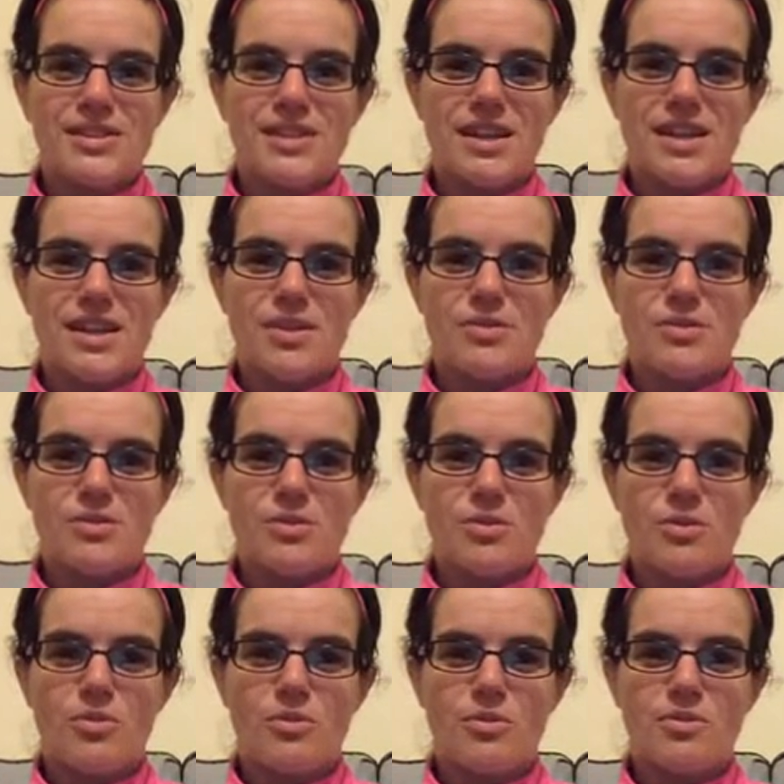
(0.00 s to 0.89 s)
setting those
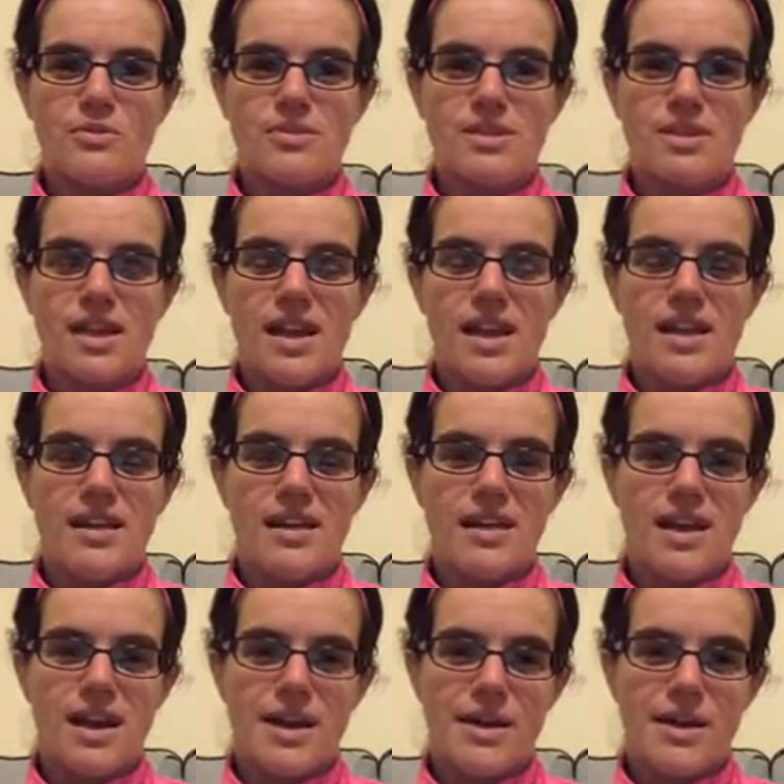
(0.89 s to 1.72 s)
goals and